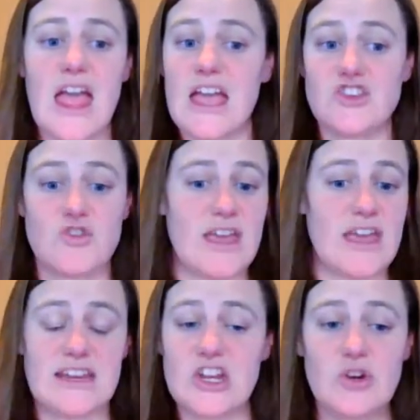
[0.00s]
and you
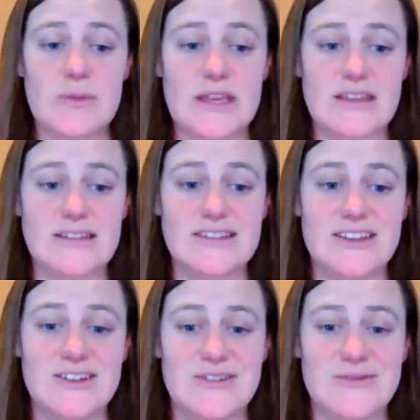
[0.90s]
can't hear me.
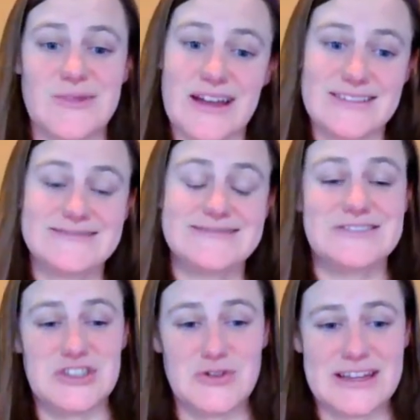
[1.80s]
Well,
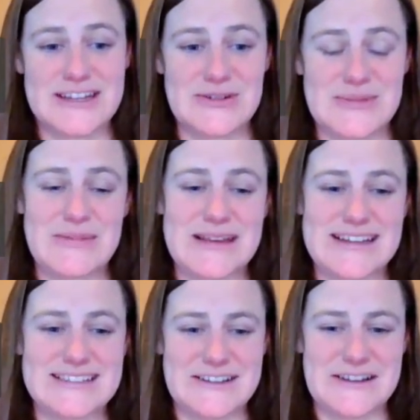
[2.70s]
you can hear me
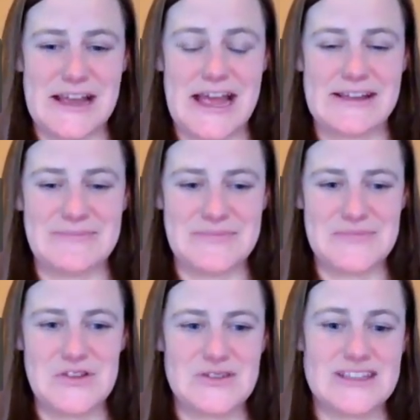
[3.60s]
because I'm
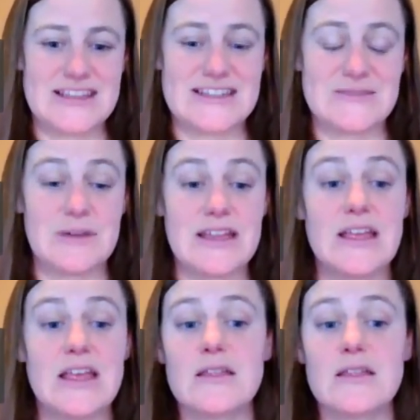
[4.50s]
using this, but